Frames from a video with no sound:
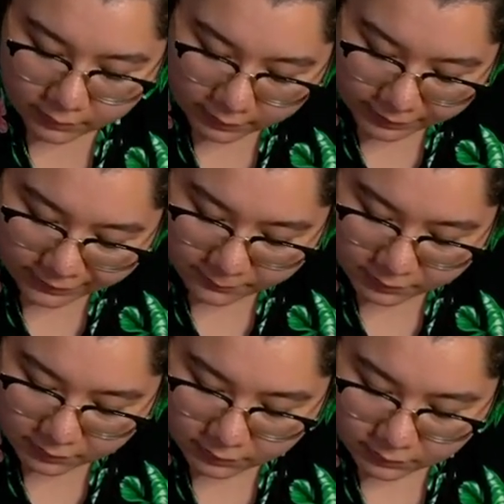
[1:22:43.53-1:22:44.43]
am
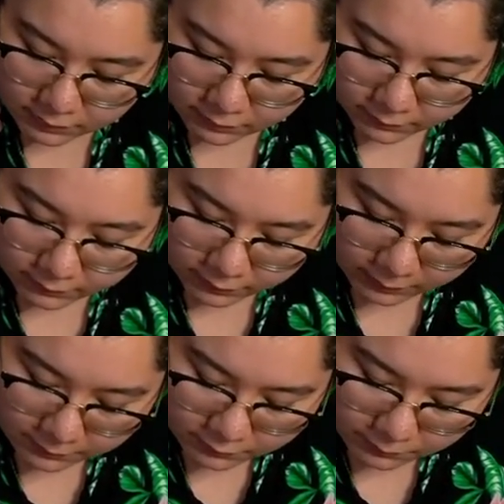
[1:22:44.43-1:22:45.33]

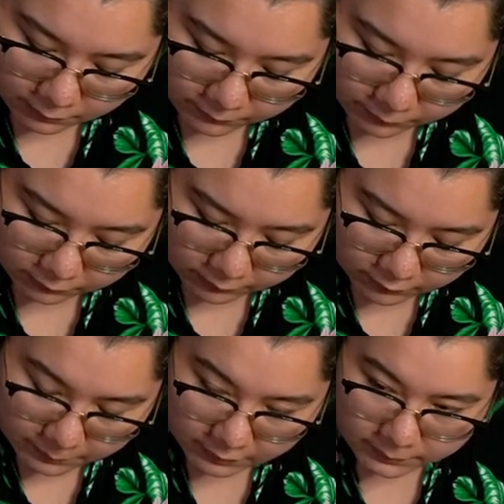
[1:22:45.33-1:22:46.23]
unable to work for 3
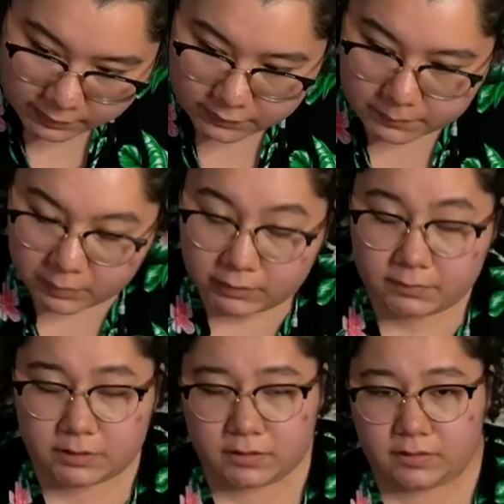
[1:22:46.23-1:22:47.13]
years because of my disability,
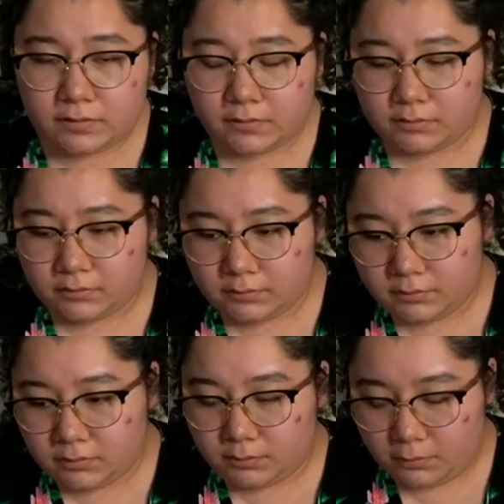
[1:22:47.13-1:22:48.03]
which is
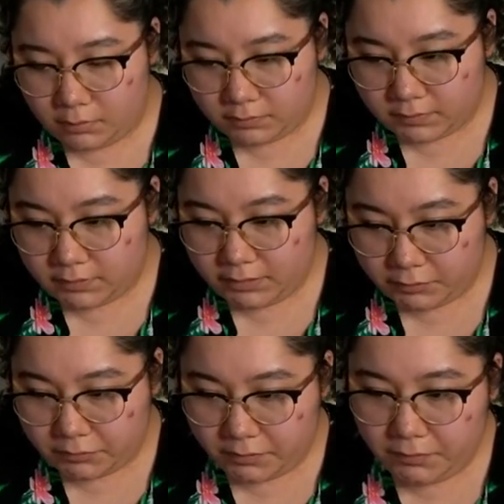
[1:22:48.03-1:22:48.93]
mostly
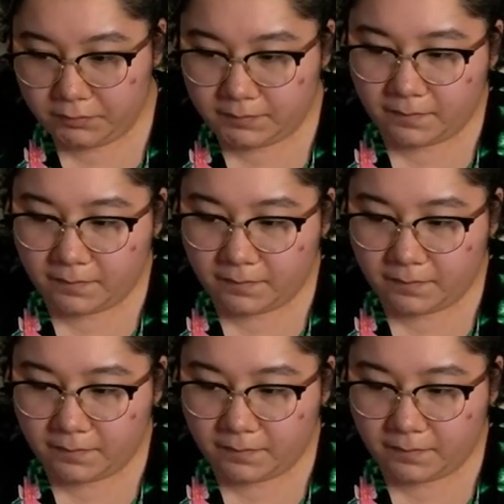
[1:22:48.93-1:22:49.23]
true